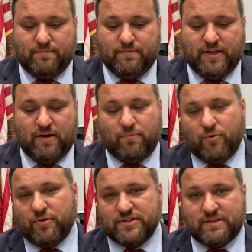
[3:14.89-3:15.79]
town
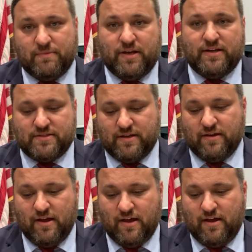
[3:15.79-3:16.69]
boards and committees, and
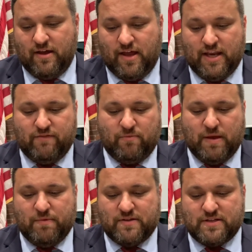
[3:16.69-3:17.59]
even
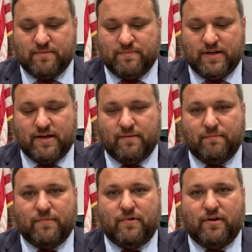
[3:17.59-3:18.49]
maybe
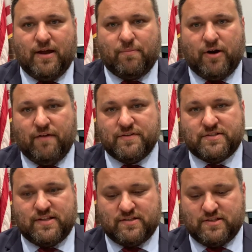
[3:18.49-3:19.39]
some
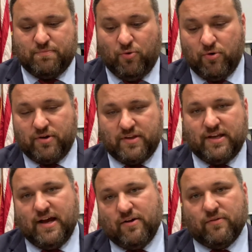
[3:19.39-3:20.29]
nonprofits that support the
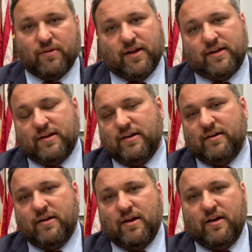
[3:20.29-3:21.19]
town, like
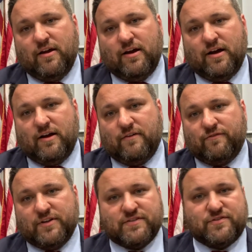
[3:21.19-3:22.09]

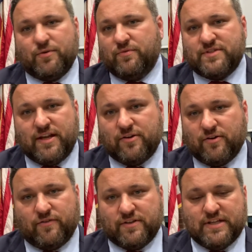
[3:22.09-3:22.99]
Friends of Stoughton
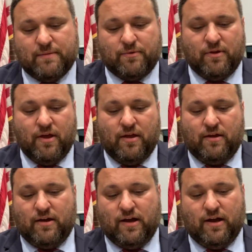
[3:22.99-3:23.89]
Center, for example,
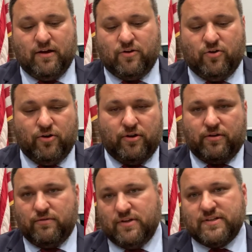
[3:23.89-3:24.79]
could
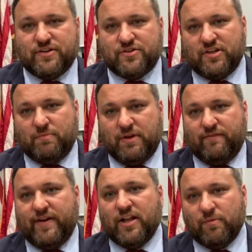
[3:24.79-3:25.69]
essentially be
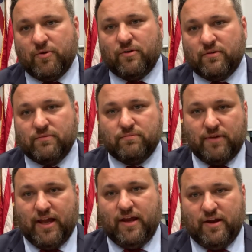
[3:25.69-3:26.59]
available
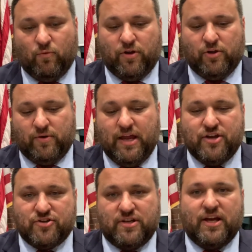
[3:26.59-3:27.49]
in one
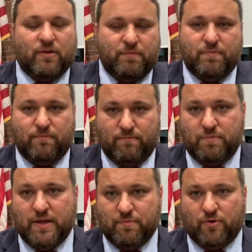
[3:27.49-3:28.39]
location to help
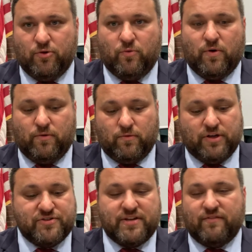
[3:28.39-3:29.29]
people who were
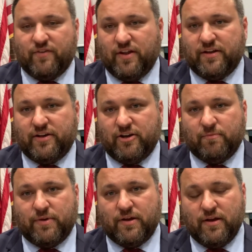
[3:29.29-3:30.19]
interested in volunteering
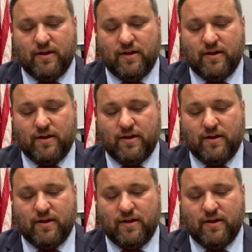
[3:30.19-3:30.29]
but